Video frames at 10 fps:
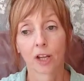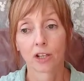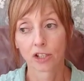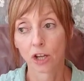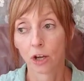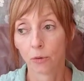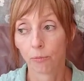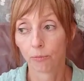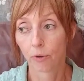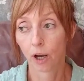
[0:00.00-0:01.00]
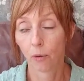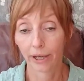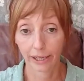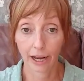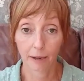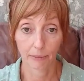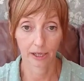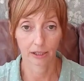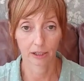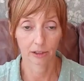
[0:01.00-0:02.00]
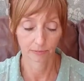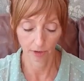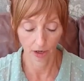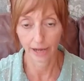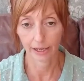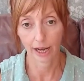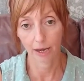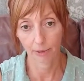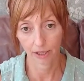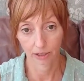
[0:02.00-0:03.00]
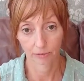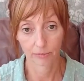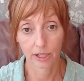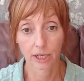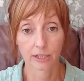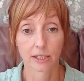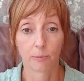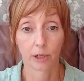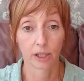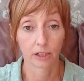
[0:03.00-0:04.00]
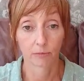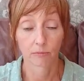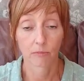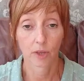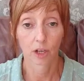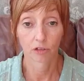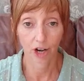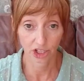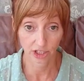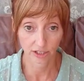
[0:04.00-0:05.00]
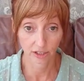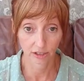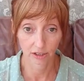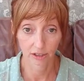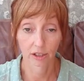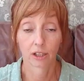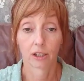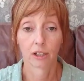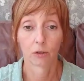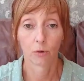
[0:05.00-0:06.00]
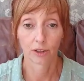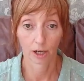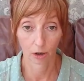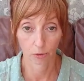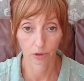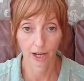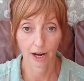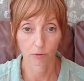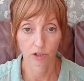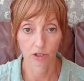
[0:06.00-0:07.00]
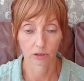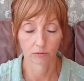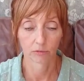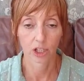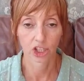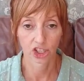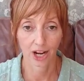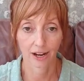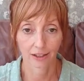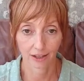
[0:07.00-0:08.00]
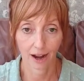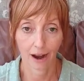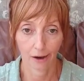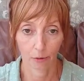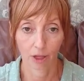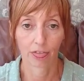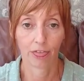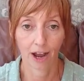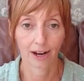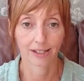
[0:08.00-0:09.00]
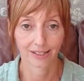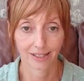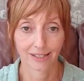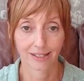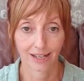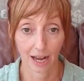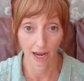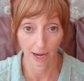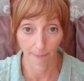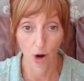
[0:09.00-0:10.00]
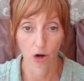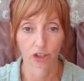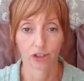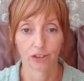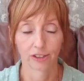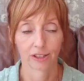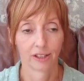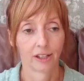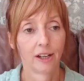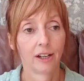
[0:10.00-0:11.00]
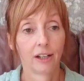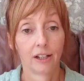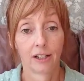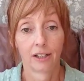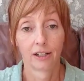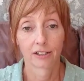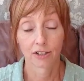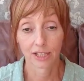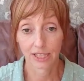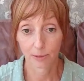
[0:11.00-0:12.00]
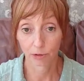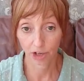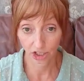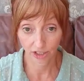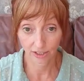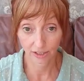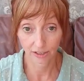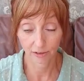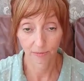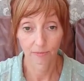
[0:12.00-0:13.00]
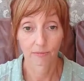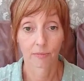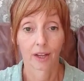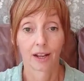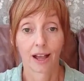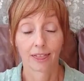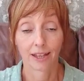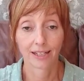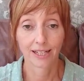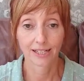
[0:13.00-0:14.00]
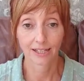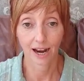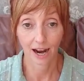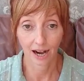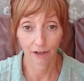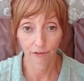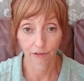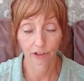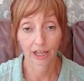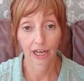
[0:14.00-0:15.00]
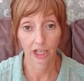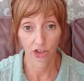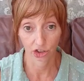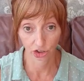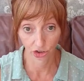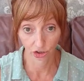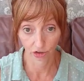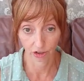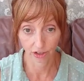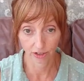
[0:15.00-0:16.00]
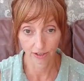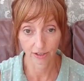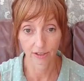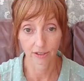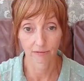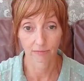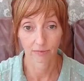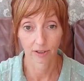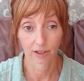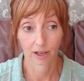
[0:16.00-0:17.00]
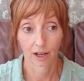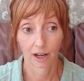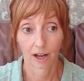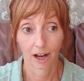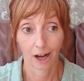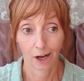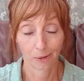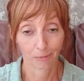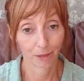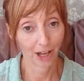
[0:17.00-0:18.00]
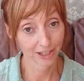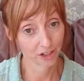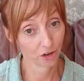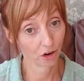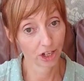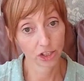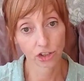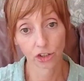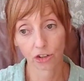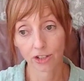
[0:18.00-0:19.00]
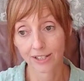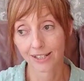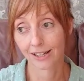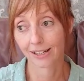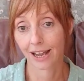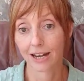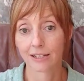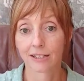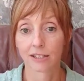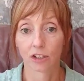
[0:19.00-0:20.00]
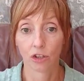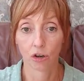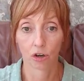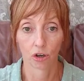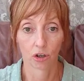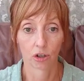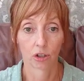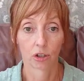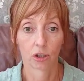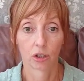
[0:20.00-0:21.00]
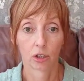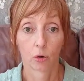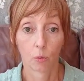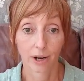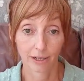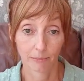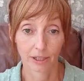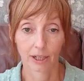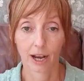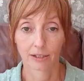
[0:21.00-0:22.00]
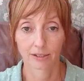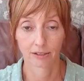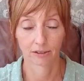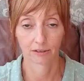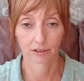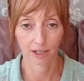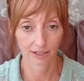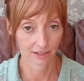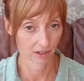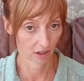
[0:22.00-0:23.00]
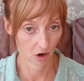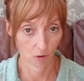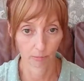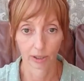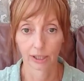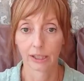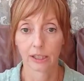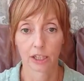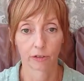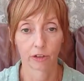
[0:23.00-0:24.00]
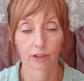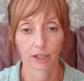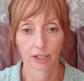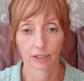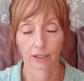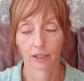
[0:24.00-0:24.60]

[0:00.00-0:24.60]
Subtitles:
So a wedding cake maker, or any cake maker, needs to be registered with the local council. Check that out, that it is important. So they need to be registered, they need to have insurance. That's not insurance against your wedding being cancelled, that's a completely different thing.